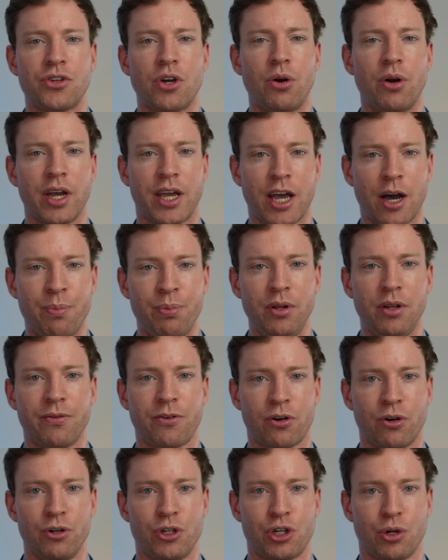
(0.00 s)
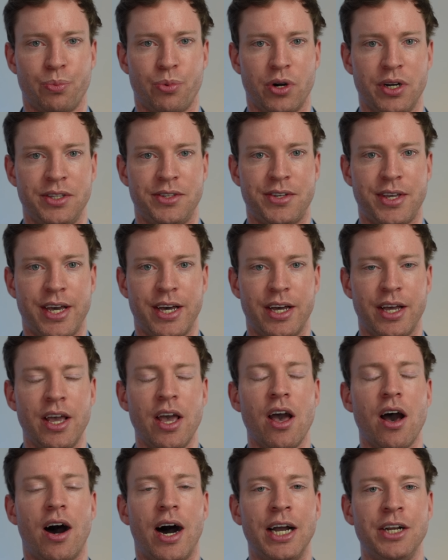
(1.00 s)
So a couple of crucial points here.
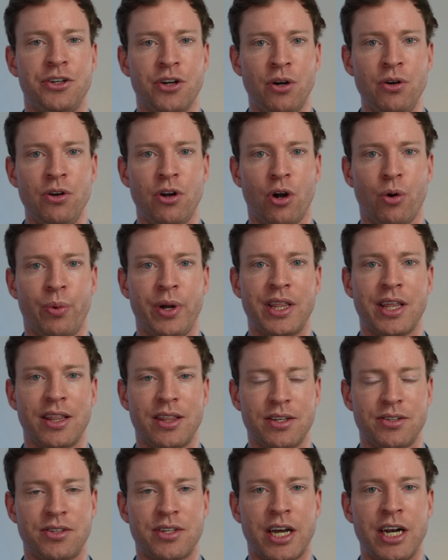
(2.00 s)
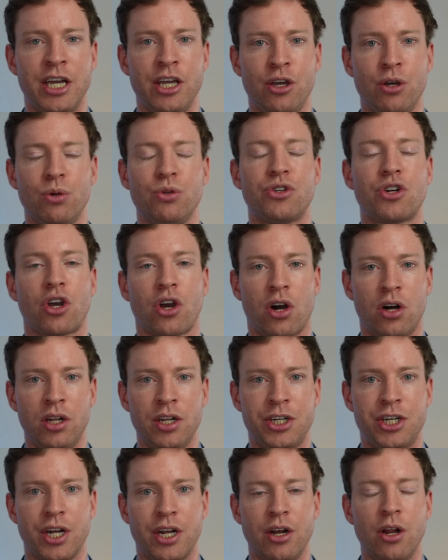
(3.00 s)
I don't know whether the study used
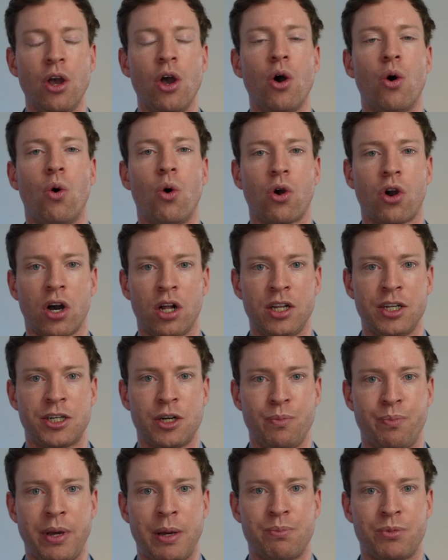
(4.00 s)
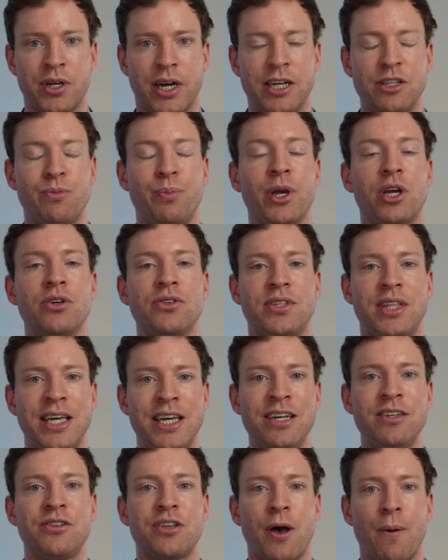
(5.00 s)
collagen or collagen peptides because
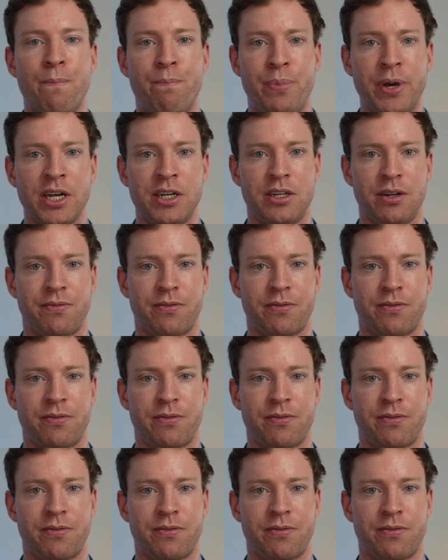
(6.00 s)
there is a big